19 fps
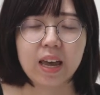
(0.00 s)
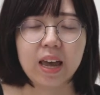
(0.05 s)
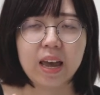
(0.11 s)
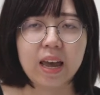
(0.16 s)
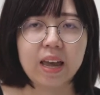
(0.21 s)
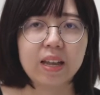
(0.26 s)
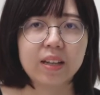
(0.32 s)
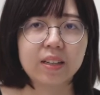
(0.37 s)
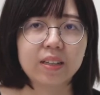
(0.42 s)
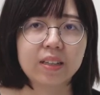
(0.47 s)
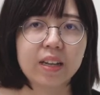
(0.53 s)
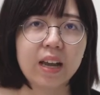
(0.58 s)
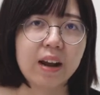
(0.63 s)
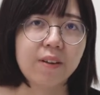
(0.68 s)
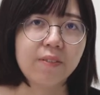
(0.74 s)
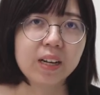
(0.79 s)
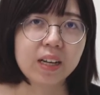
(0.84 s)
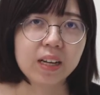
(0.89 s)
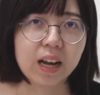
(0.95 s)
and
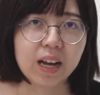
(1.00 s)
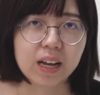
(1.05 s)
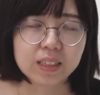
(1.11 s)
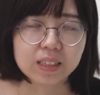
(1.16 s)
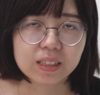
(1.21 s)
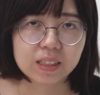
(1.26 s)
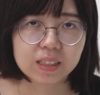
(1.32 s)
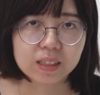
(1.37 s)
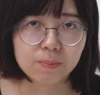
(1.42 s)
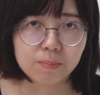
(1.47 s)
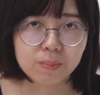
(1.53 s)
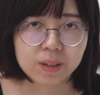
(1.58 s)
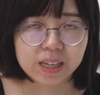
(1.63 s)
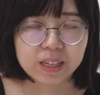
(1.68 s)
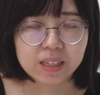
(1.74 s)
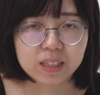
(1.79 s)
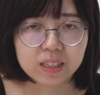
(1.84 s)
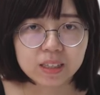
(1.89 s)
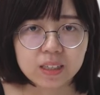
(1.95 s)
every other
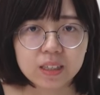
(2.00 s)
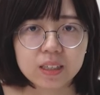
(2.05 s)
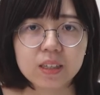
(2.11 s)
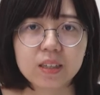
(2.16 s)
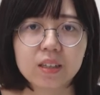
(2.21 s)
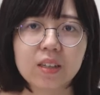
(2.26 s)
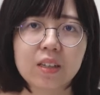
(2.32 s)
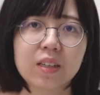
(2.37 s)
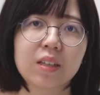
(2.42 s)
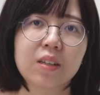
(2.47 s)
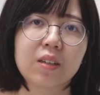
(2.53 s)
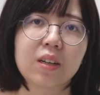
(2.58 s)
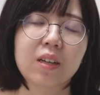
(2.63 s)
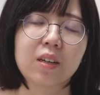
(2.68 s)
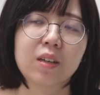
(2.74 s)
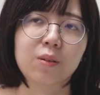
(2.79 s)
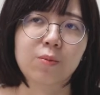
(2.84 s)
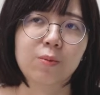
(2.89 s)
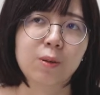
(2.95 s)
player
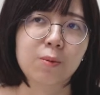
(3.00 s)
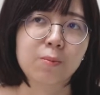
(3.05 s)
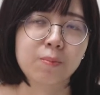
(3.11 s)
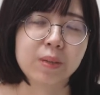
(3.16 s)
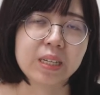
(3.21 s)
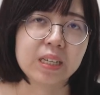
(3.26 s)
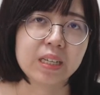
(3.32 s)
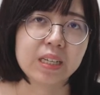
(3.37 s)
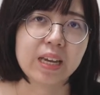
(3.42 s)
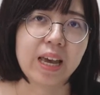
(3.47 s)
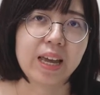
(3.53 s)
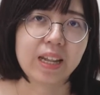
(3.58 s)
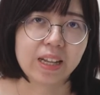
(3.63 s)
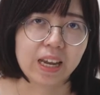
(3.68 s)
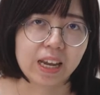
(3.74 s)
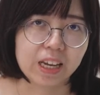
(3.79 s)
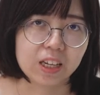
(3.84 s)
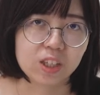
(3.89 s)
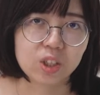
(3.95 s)
uh, will be an
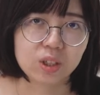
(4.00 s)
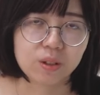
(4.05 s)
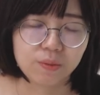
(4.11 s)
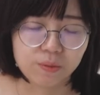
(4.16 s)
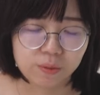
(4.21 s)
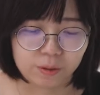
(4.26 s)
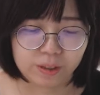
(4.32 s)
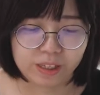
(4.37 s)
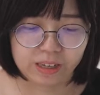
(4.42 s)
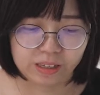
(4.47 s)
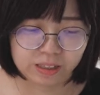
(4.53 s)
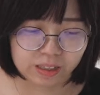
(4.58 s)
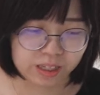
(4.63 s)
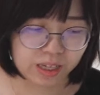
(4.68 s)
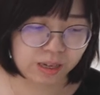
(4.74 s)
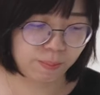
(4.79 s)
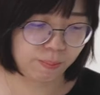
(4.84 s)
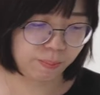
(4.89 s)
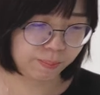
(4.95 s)
agent for their
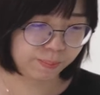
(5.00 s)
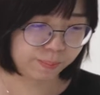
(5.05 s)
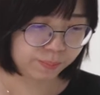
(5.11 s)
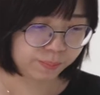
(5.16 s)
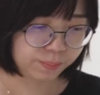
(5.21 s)
team.